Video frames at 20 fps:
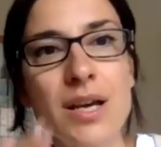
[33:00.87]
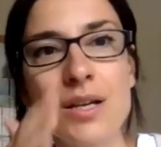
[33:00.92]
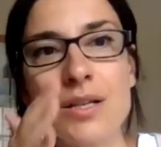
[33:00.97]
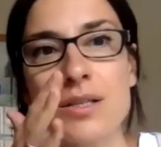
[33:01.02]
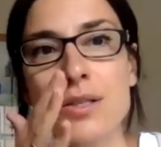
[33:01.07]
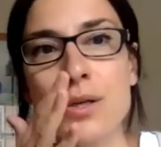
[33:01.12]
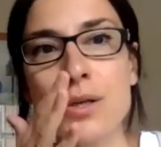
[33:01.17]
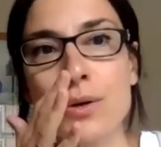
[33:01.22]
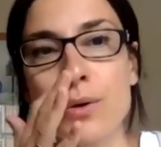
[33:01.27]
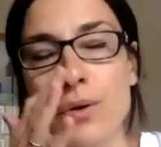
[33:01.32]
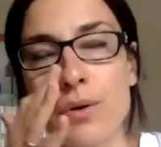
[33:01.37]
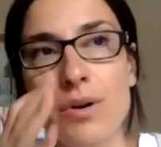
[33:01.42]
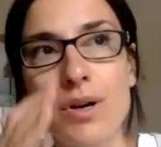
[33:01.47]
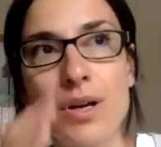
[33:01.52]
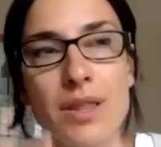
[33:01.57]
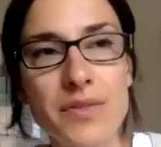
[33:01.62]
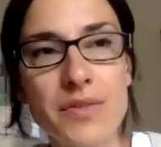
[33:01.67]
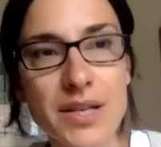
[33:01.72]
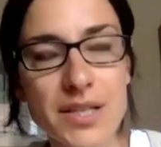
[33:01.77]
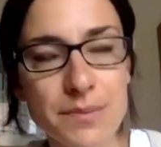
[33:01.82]
So
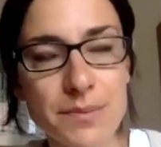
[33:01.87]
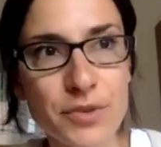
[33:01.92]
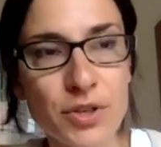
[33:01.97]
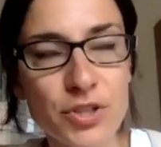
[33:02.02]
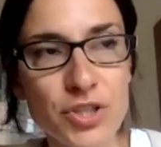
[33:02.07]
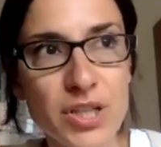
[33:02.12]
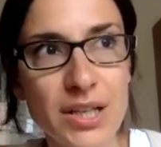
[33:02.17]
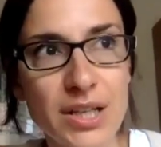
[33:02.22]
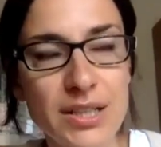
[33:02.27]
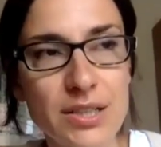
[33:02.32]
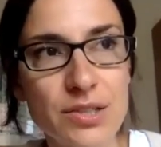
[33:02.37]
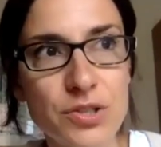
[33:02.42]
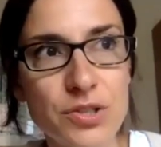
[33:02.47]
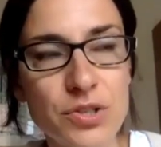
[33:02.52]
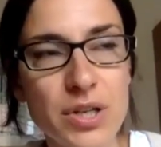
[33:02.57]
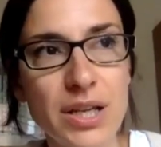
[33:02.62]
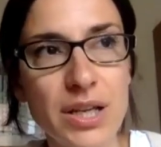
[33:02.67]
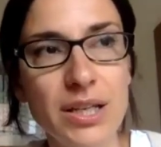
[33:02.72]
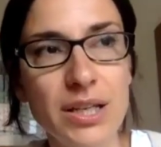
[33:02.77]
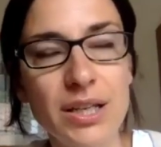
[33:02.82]
this project,
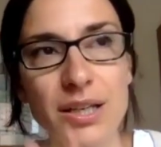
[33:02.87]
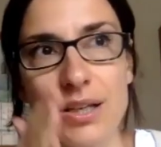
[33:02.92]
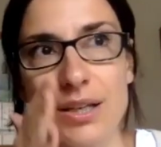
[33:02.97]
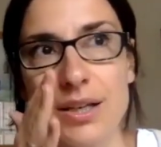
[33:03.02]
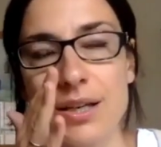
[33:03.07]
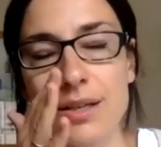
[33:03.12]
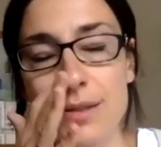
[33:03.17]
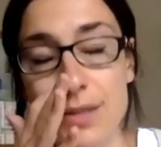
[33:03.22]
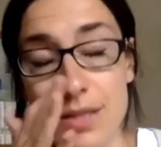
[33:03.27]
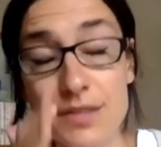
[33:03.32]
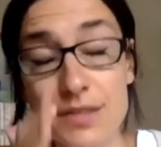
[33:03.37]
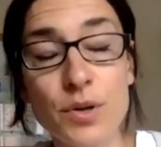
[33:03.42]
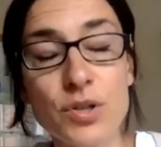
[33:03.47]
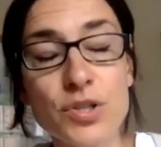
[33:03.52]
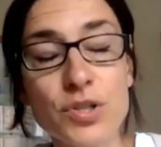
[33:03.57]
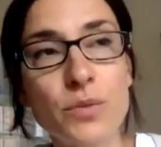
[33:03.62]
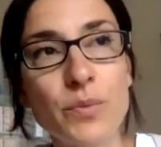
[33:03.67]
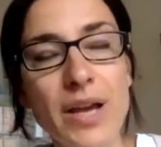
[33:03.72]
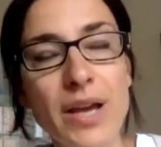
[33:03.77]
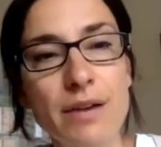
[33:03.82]
Intertrainee, in this
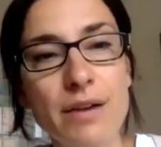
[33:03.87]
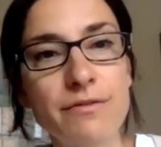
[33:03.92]
project we have